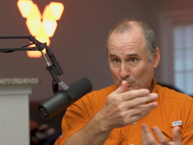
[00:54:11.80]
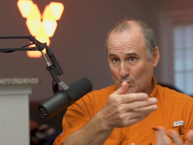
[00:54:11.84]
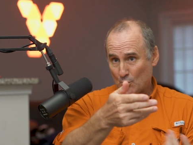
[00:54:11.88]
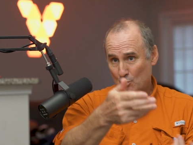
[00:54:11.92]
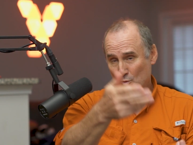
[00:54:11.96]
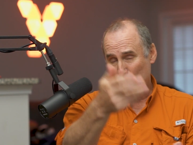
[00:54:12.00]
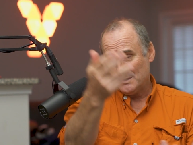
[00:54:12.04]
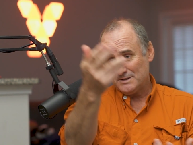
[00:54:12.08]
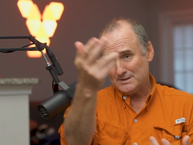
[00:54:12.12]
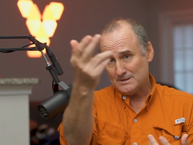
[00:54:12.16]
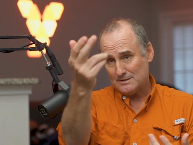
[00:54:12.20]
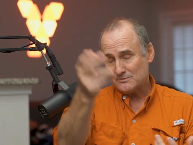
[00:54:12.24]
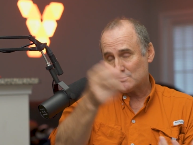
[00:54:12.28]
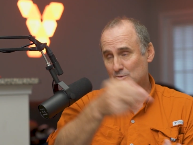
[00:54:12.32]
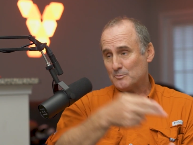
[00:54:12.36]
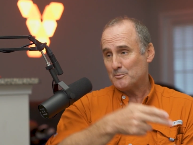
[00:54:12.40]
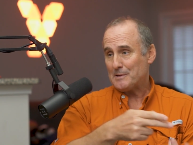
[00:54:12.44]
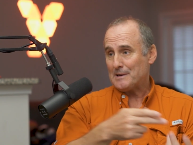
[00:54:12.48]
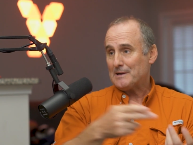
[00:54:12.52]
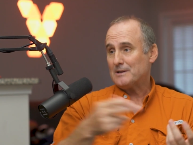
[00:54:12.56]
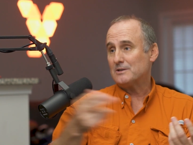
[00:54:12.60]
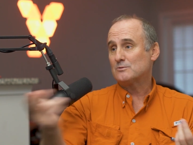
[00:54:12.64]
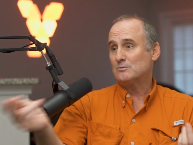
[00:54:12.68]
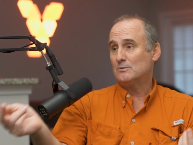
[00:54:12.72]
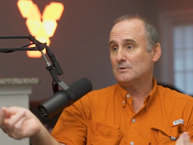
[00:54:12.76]
one comes from
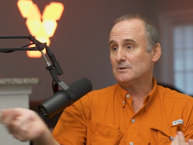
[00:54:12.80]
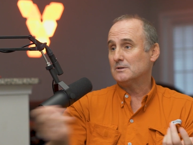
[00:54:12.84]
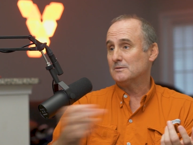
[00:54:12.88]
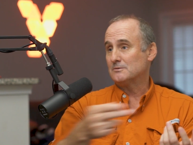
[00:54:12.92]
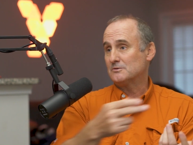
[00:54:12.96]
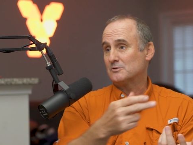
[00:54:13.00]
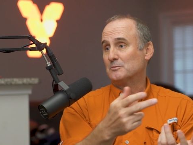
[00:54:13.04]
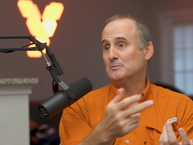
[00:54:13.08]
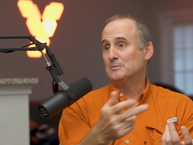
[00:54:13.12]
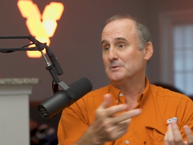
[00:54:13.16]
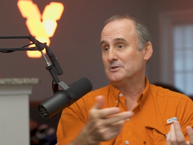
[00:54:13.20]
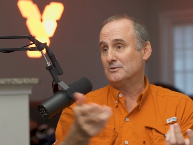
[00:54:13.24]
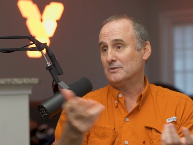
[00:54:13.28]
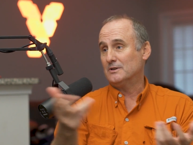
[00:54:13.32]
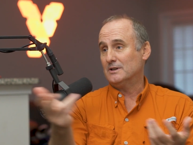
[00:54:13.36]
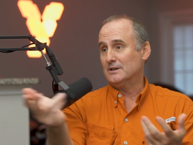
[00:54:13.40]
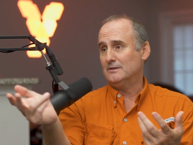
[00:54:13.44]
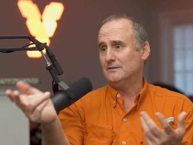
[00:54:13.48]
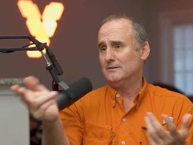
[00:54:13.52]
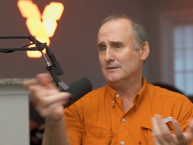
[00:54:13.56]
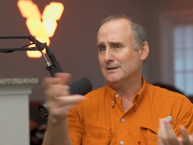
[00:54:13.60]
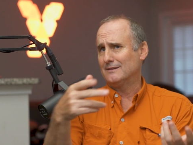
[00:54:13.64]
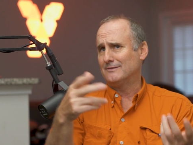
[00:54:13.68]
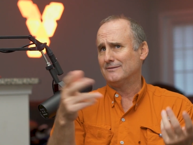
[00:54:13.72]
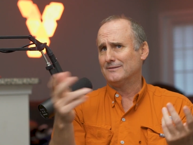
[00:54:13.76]
Paris, one comes from
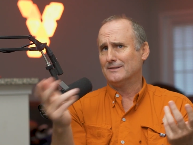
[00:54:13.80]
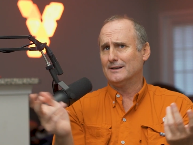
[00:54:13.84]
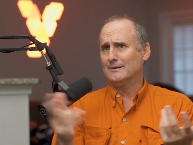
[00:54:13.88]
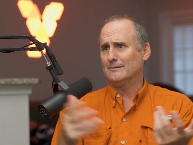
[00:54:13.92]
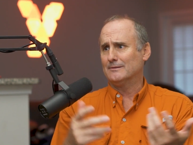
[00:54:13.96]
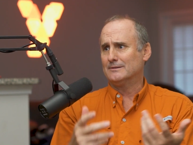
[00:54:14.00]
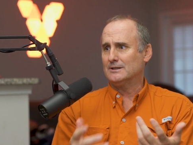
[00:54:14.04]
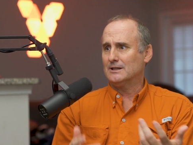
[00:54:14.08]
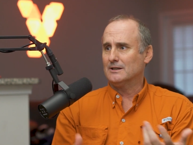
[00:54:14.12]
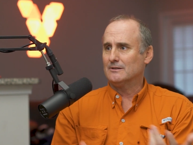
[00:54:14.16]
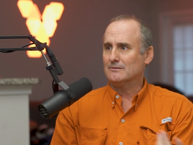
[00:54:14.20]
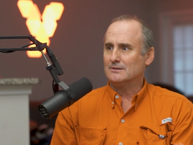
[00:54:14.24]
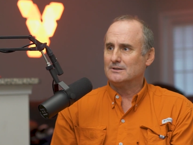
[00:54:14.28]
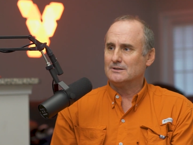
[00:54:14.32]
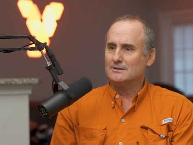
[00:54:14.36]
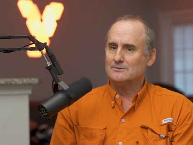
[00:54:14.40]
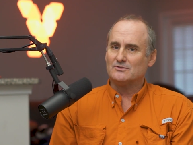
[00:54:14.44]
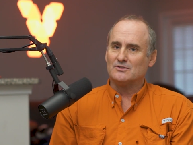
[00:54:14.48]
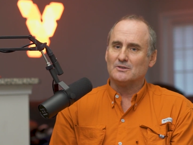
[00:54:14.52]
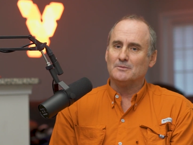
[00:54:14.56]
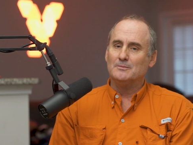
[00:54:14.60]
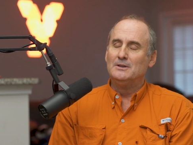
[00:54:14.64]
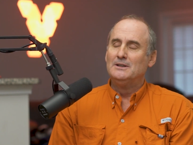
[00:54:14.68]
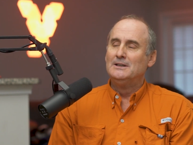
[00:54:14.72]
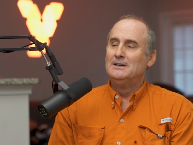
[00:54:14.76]
Madrid, and I forget what the other one comes
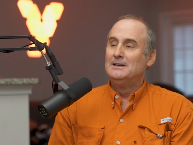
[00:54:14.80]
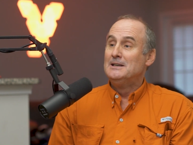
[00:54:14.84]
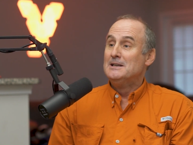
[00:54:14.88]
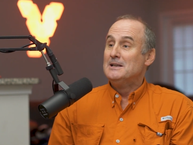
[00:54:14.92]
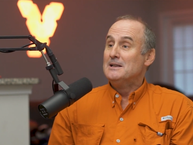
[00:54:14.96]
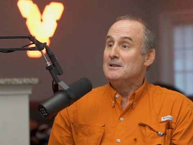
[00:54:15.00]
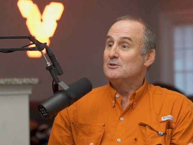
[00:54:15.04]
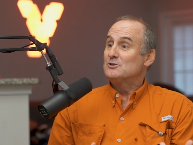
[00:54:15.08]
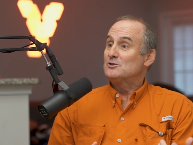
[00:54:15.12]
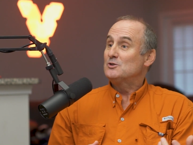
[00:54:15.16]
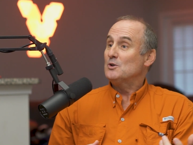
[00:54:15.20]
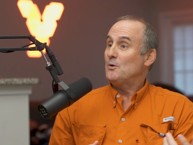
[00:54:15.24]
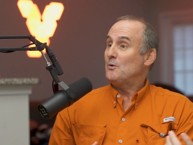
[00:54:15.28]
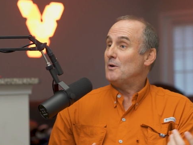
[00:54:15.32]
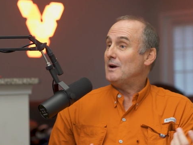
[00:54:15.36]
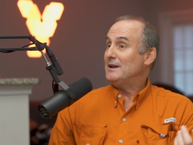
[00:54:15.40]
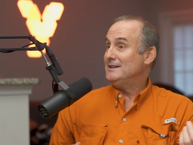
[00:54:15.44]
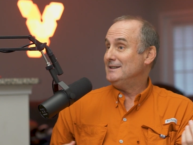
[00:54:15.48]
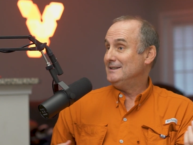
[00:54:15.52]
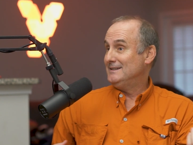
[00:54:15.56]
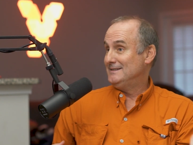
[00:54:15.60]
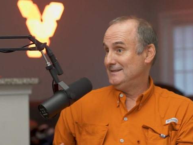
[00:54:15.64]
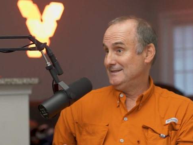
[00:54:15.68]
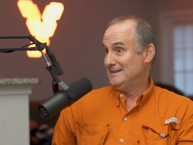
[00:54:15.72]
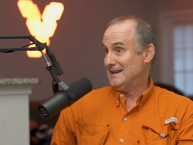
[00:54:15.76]
from. So I
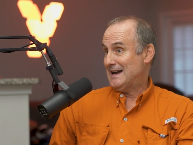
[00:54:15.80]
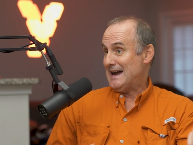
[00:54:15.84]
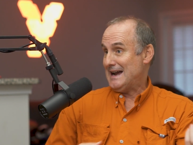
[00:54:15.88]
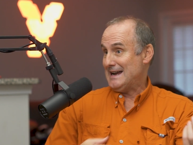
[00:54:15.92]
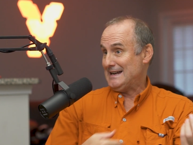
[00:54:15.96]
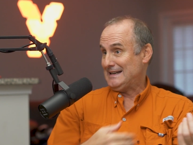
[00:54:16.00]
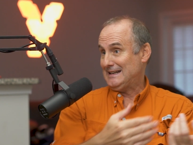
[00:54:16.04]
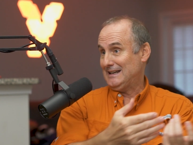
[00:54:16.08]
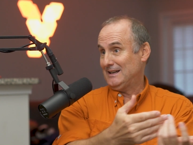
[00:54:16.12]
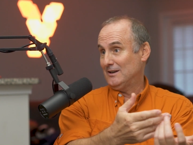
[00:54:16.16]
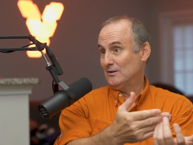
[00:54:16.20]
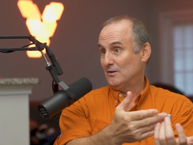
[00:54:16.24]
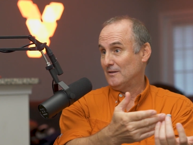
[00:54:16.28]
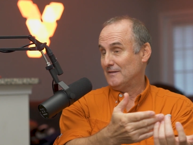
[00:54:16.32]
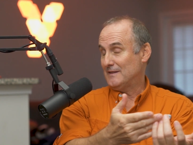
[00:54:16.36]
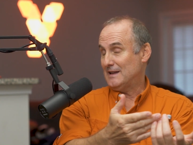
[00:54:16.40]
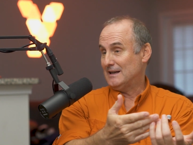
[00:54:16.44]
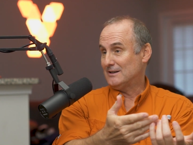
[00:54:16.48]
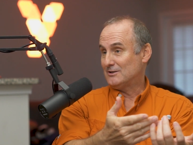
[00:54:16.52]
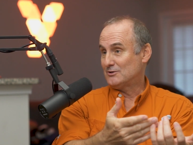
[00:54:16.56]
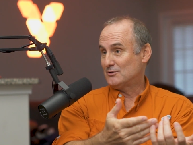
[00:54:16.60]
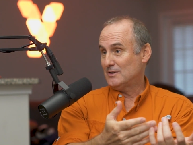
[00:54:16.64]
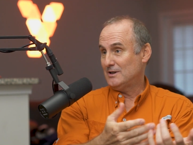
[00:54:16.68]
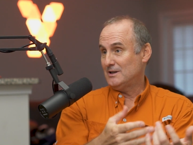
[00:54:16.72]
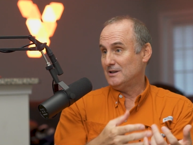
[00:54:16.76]
did hiking on
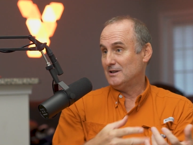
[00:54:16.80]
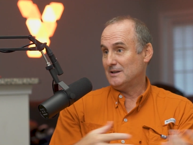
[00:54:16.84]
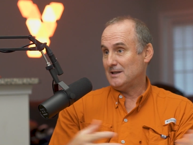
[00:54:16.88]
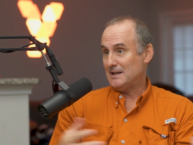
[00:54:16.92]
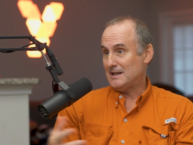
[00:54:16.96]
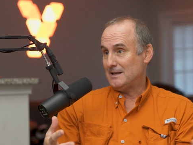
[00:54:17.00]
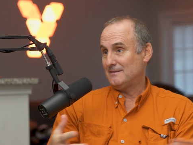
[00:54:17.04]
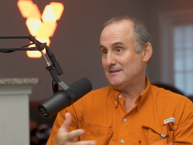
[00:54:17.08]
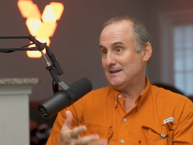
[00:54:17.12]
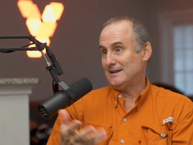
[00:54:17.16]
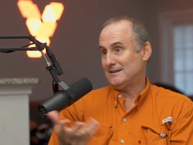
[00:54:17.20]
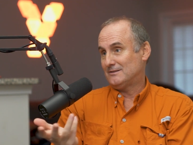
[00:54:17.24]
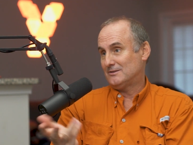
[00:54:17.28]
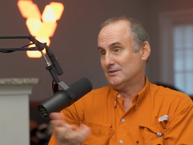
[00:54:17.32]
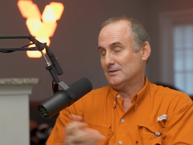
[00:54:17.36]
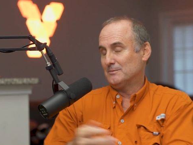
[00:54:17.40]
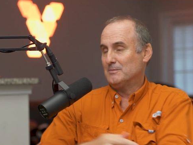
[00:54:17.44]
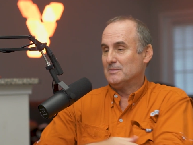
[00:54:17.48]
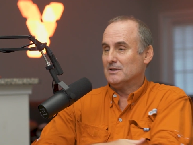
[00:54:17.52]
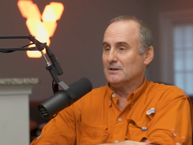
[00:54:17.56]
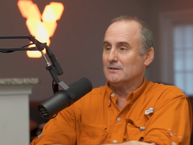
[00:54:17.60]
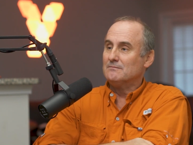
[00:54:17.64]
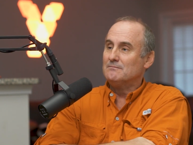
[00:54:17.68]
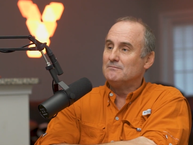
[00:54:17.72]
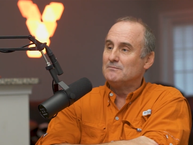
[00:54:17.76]
that trail, and that took
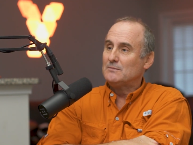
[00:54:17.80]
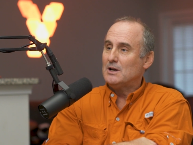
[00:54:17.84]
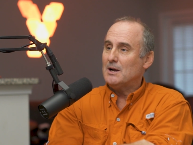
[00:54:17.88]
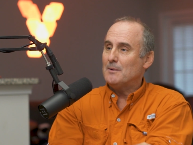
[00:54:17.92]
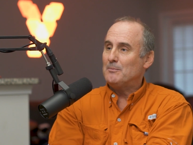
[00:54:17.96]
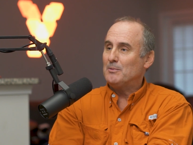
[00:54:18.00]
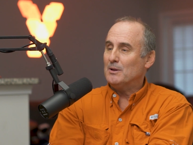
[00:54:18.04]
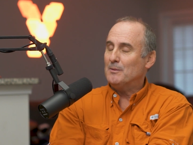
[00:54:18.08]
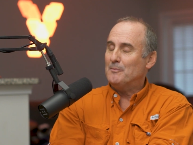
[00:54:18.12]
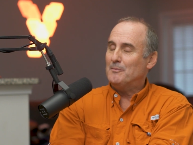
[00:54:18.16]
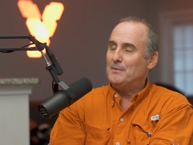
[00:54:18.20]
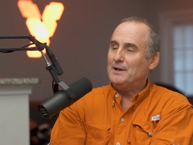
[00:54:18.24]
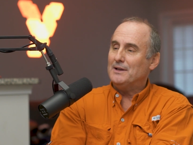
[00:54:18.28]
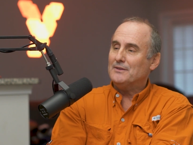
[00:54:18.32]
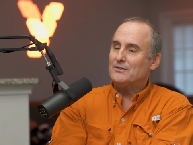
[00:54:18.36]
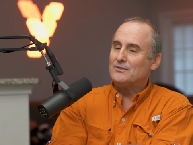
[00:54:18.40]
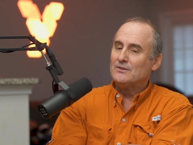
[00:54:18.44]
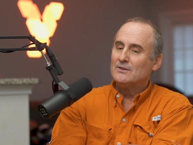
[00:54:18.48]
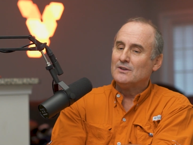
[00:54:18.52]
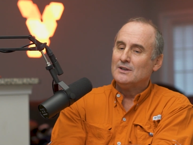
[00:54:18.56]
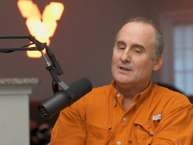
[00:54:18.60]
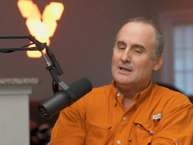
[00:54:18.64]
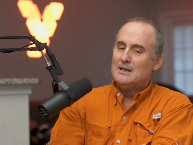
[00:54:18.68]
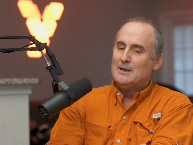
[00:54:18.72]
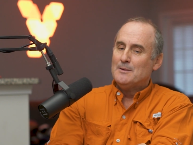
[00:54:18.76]
me a couple of months.
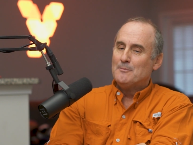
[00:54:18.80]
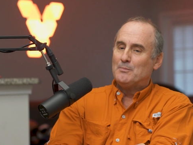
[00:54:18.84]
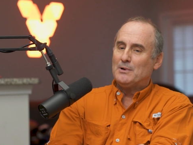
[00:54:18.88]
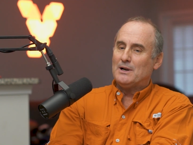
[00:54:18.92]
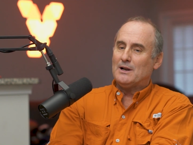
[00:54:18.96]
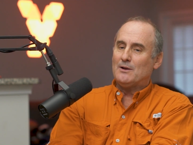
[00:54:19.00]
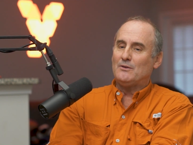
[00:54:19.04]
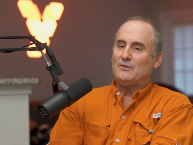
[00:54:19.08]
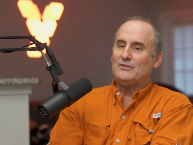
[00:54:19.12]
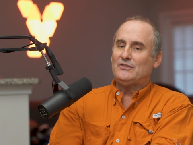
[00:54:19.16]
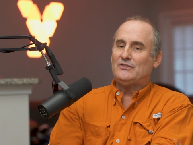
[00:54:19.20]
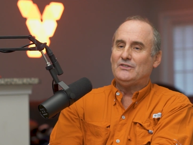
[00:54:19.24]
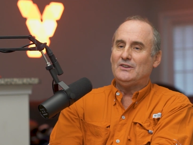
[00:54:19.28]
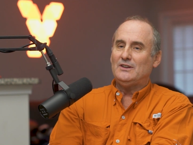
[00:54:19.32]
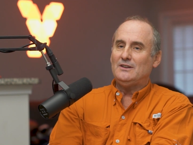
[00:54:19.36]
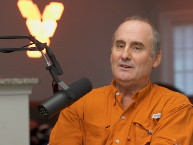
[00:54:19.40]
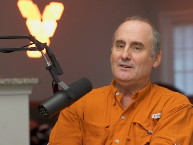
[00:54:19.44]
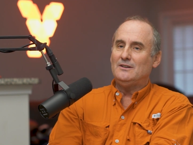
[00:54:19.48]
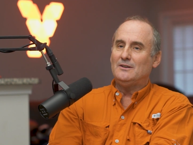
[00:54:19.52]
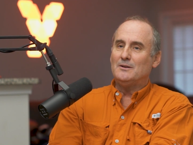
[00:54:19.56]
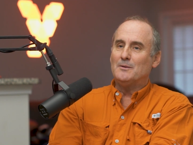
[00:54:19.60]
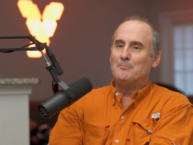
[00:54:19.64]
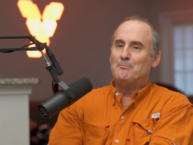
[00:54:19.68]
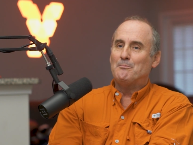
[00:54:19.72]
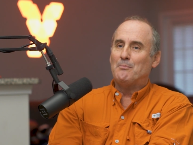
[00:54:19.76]
But I was
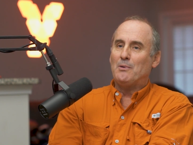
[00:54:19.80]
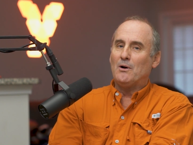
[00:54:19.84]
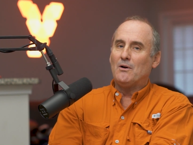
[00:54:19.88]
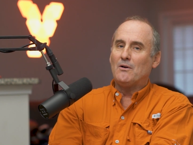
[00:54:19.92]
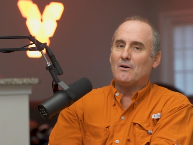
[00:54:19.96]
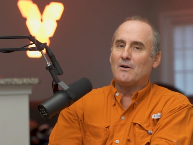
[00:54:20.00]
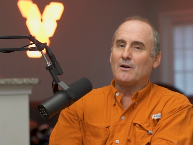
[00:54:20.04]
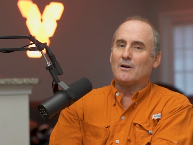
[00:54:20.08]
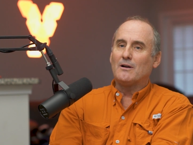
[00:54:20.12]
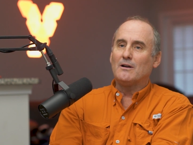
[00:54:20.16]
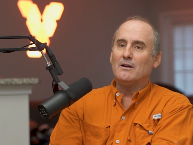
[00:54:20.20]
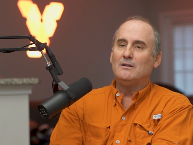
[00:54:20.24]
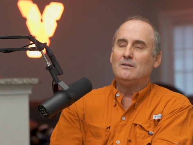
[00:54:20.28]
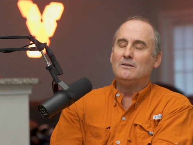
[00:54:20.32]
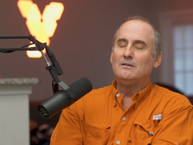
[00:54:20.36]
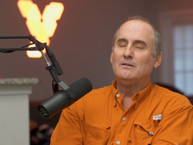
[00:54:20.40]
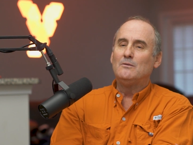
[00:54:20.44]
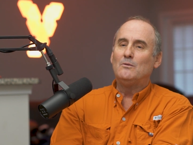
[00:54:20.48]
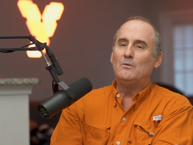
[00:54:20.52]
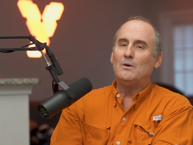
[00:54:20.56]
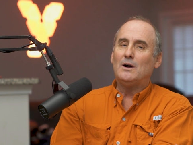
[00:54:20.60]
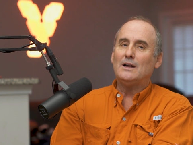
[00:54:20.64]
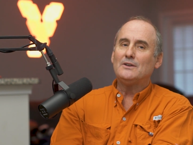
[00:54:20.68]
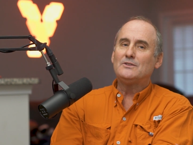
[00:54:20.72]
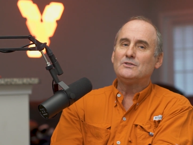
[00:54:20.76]
sitting in a bar
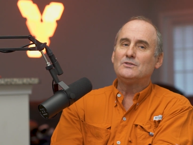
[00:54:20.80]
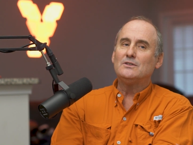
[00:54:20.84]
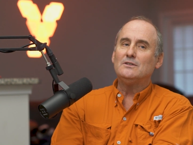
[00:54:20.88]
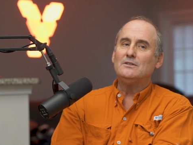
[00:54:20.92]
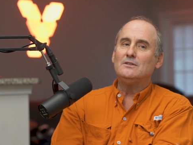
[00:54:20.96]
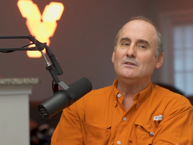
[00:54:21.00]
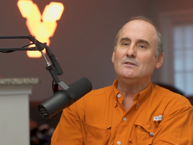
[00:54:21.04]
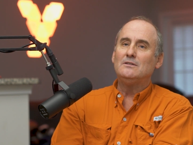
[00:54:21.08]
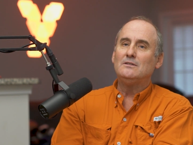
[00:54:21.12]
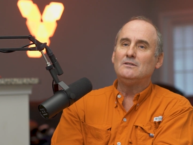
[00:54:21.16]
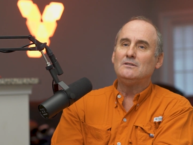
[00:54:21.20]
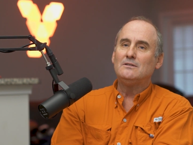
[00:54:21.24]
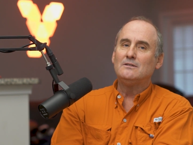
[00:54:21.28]
watching